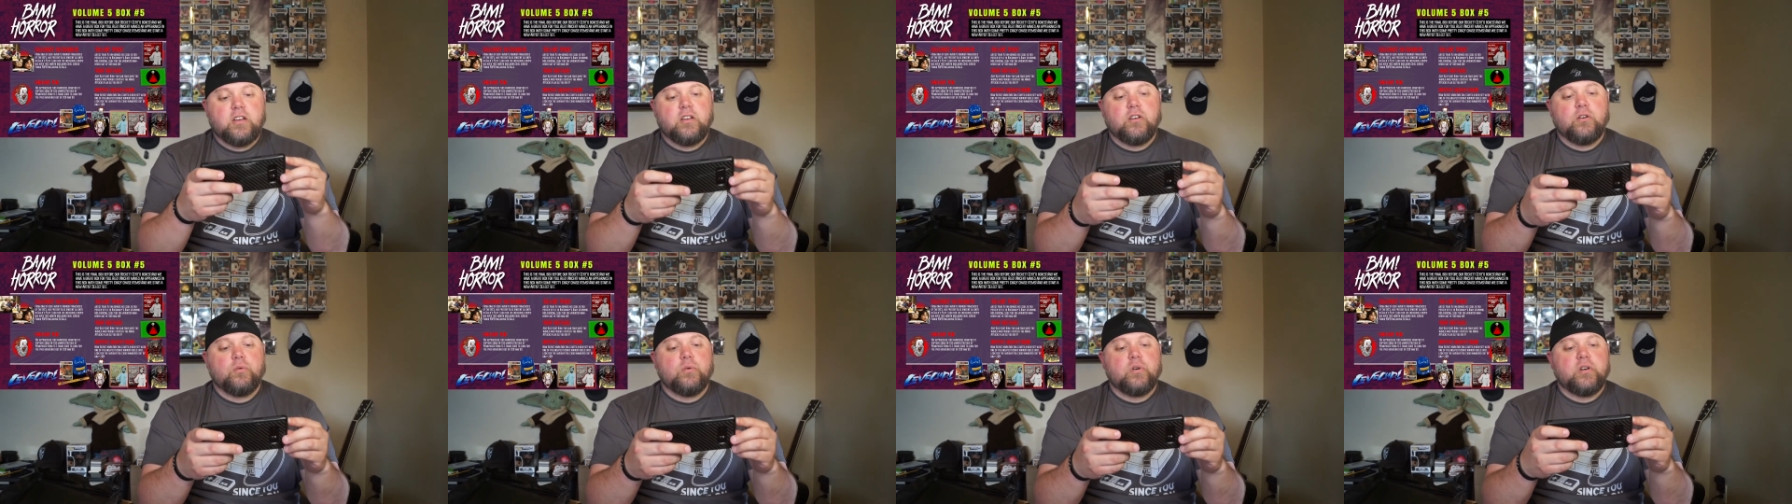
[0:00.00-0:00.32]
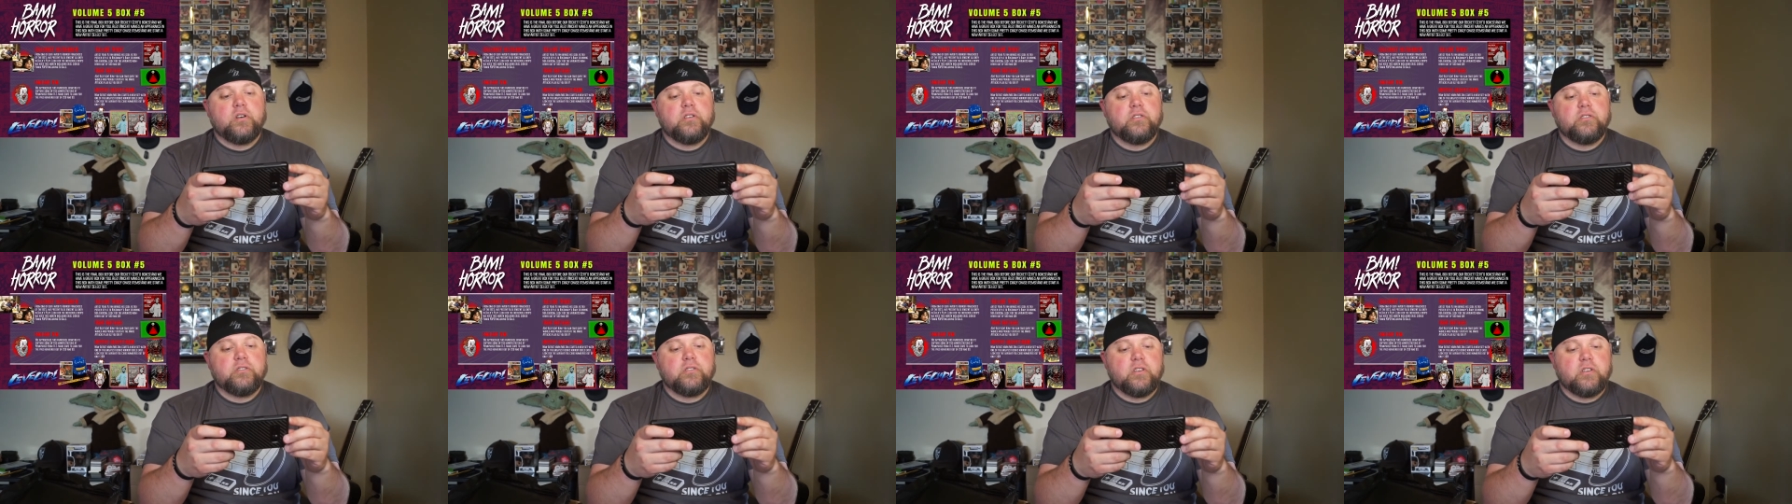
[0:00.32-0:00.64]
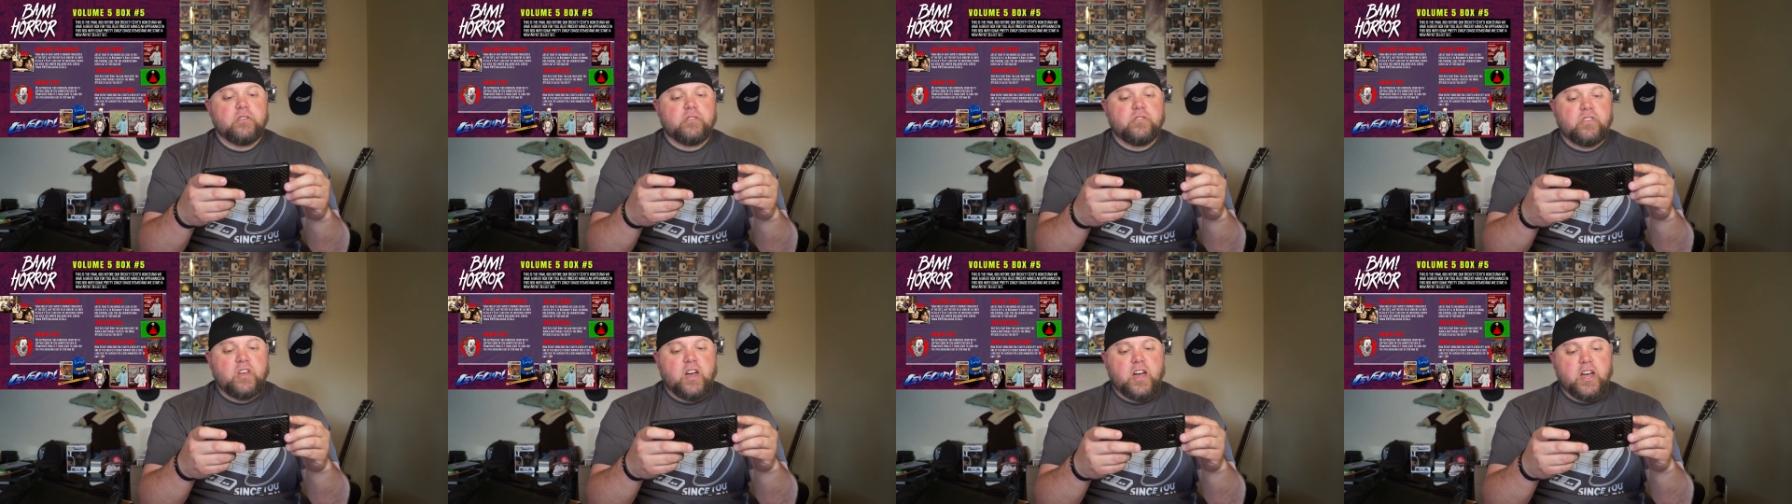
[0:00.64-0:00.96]
there was
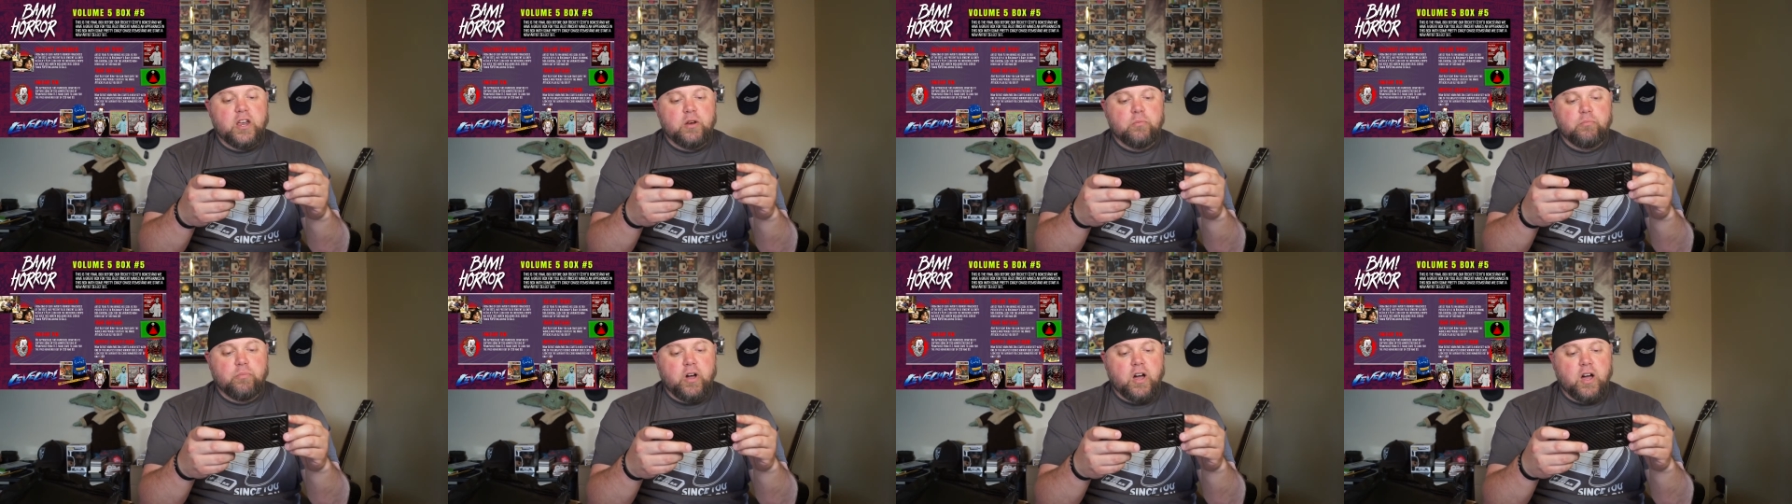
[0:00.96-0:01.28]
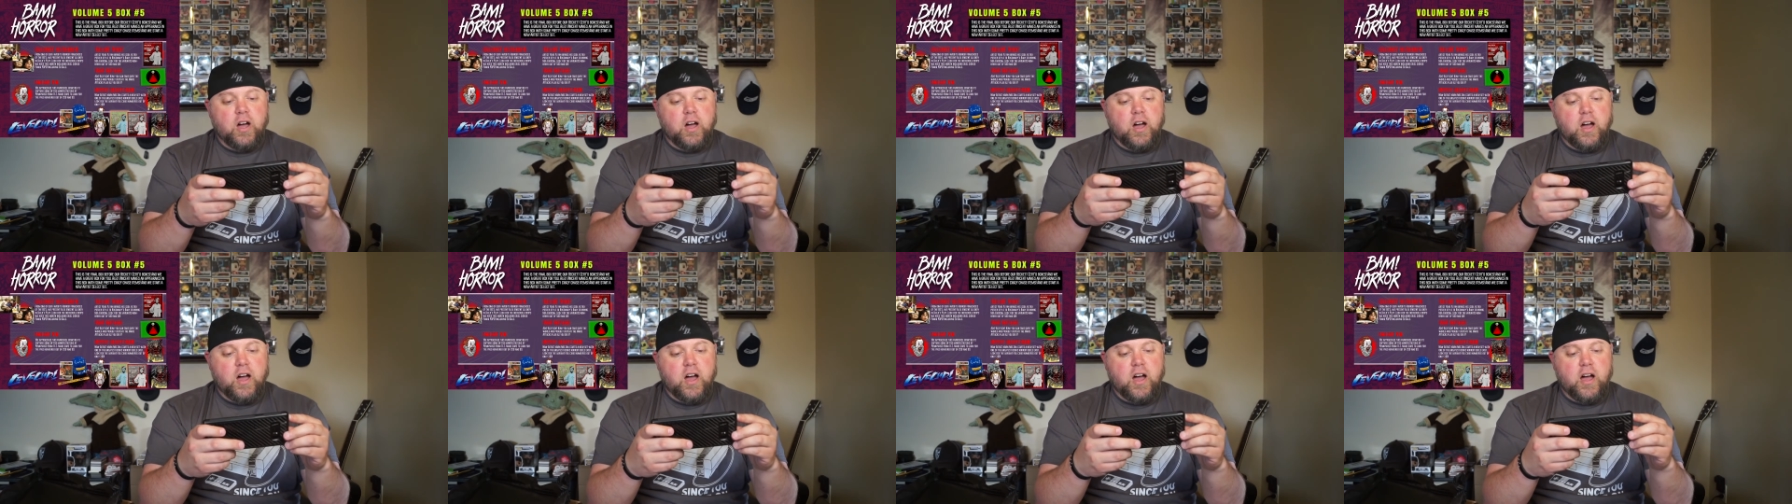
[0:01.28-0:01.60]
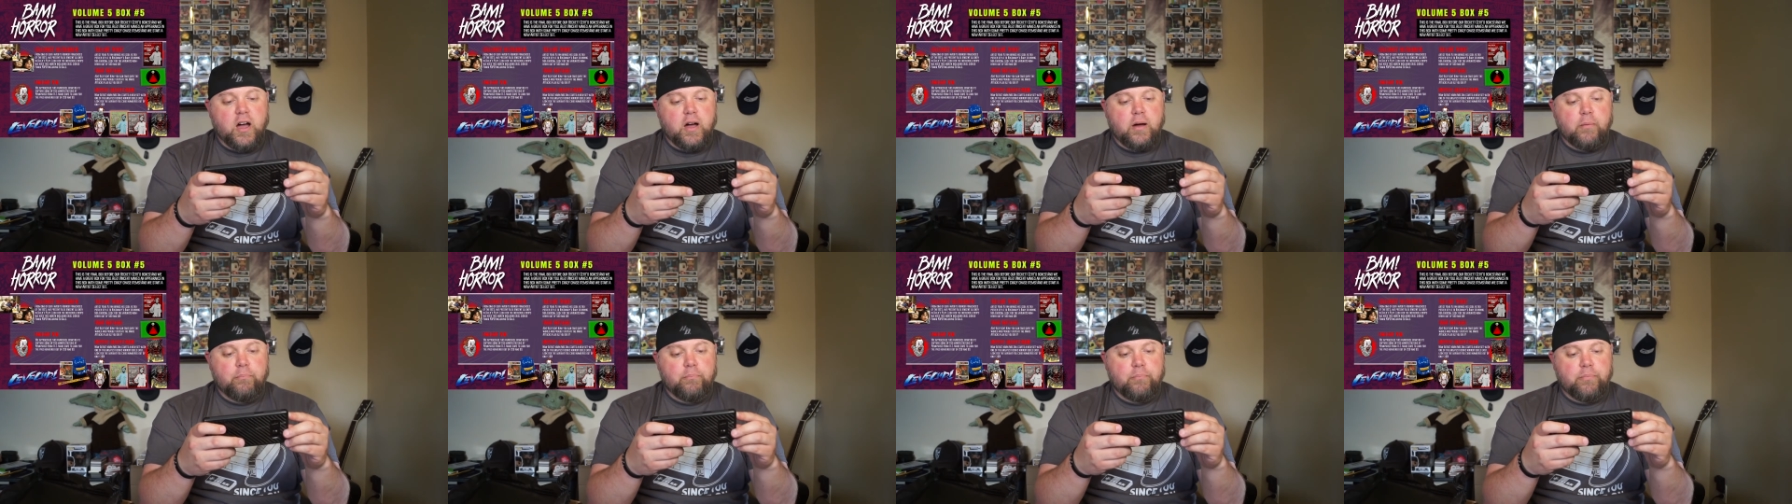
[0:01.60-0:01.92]
a signed
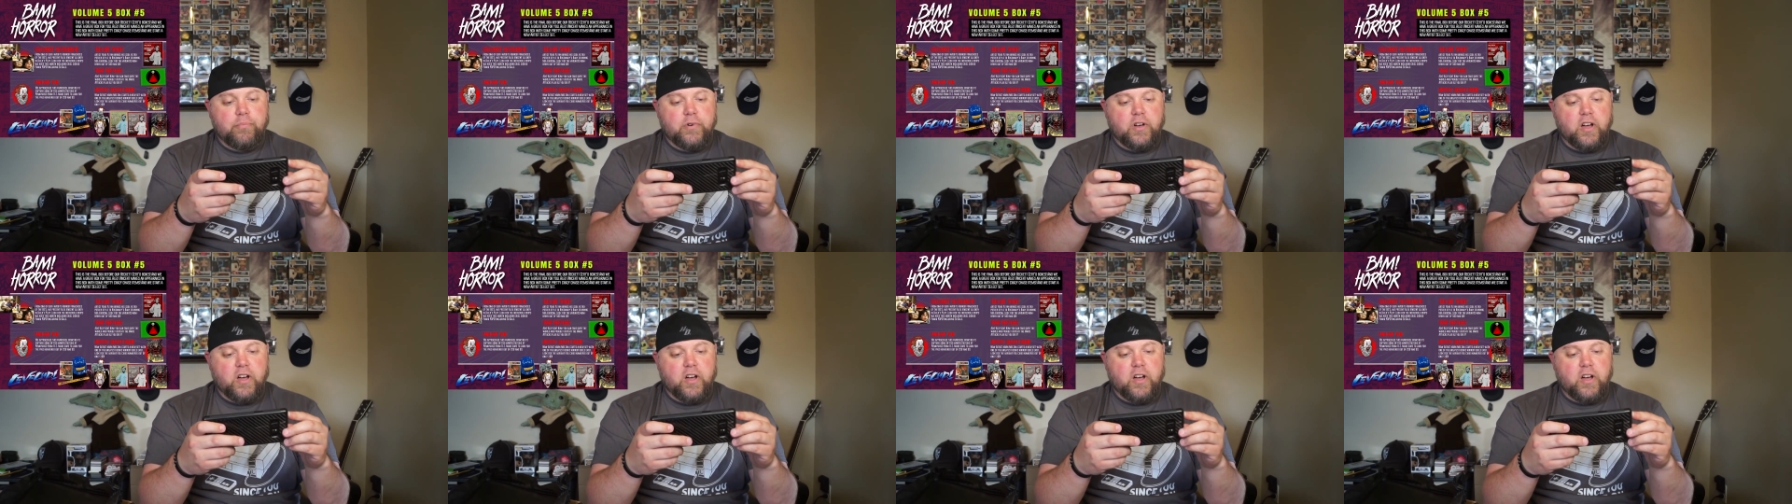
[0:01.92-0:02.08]
pop.